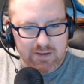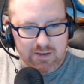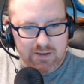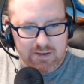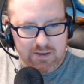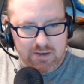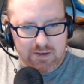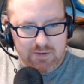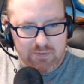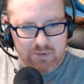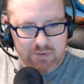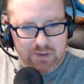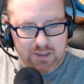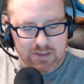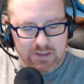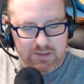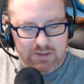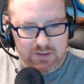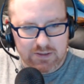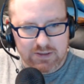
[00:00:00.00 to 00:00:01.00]
you know we're
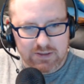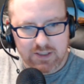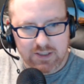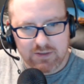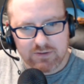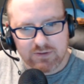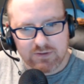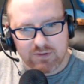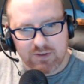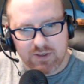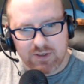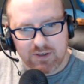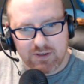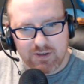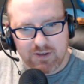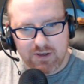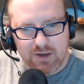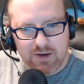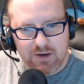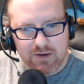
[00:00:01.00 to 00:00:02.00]
going to start seeing those toward the end
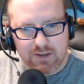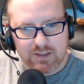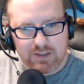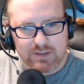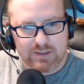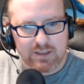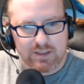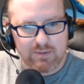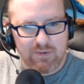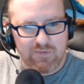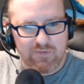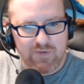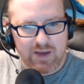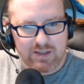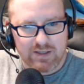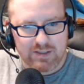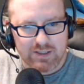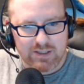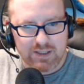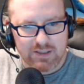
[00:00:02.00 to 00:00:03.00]
of the year, and it's going to be
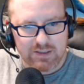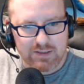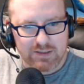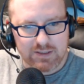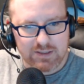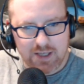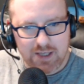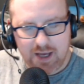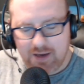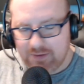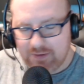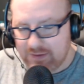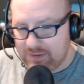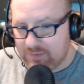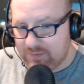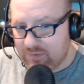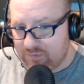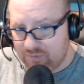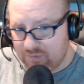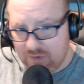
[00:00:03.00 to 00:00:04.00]
fascinating to see how is
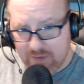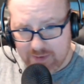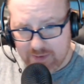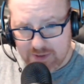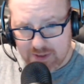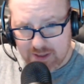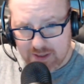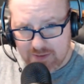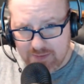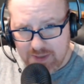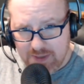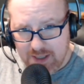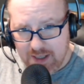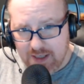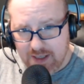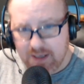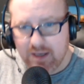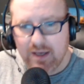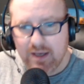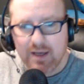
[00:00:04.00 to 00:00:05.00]
the performance going to
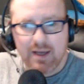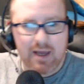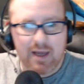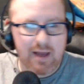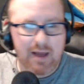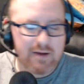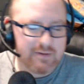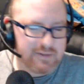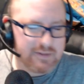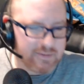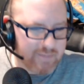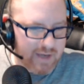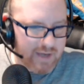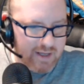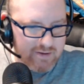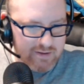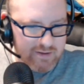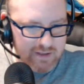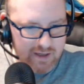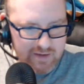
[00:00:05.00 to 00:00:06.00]
be, mm-hmm. how is the
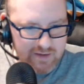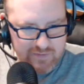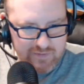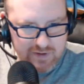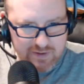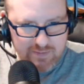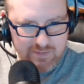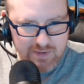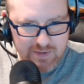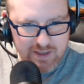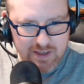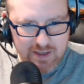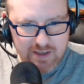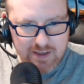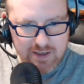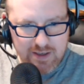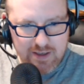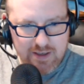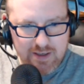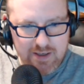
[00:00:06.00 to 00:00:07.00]
battery life going to
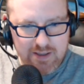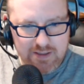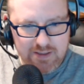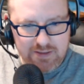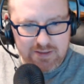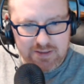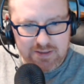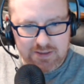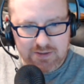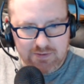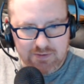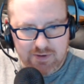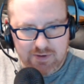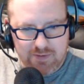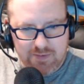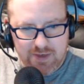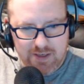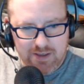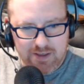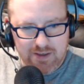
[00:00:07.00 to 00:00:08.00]
be, is this going to
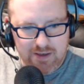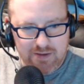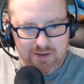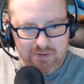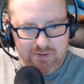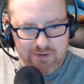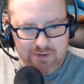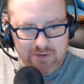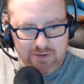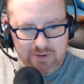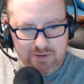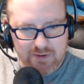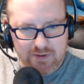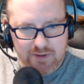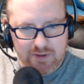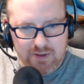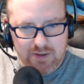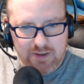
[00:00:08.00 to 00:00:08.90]
be another